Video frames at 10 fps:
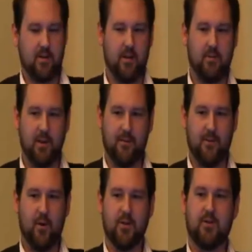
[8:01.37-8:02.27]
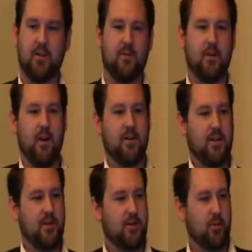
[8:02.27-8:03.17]
So it really forces you, if you're
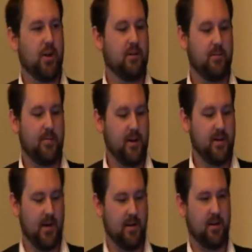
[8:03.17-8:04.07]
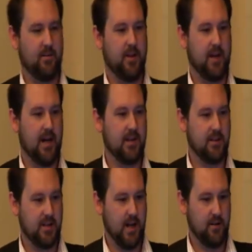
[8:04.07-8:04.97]
going to use Twitter as part of your
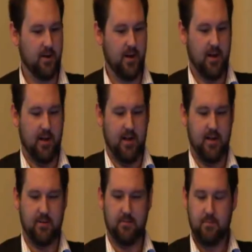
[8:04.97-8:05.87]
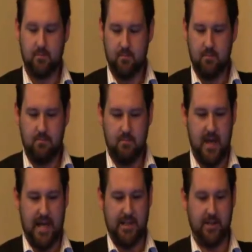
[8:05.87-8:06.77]
communication channel, is
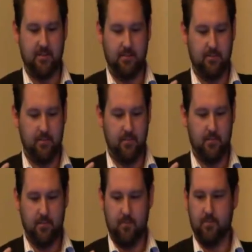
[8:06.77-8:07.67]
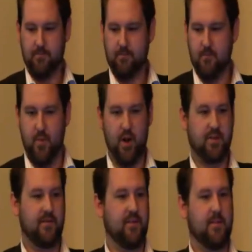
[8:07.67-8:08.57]
each
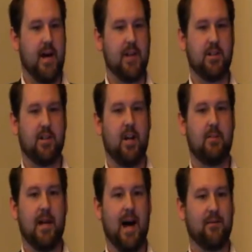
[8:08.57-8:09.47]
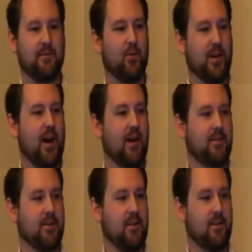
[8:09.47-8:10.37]
burst of information can only be 140
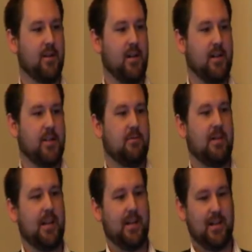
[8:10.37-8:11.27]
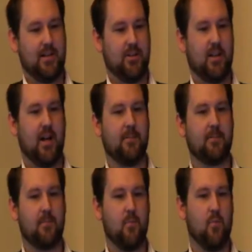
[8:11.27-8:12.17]
characters long. So you really need to
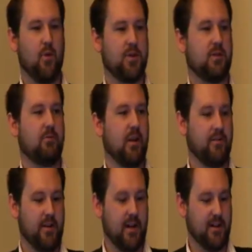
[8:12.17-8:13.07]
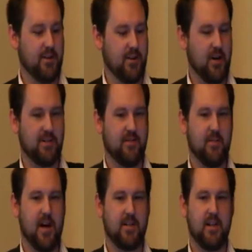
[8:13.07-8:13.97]
consider what's the relevant and concise
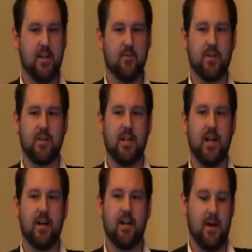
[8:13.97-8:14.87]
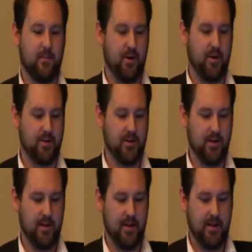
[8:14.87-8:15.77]
information that you want to send out at that
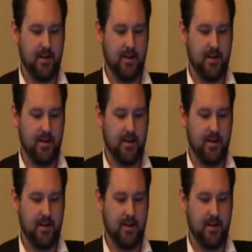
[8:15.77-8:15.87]
burst.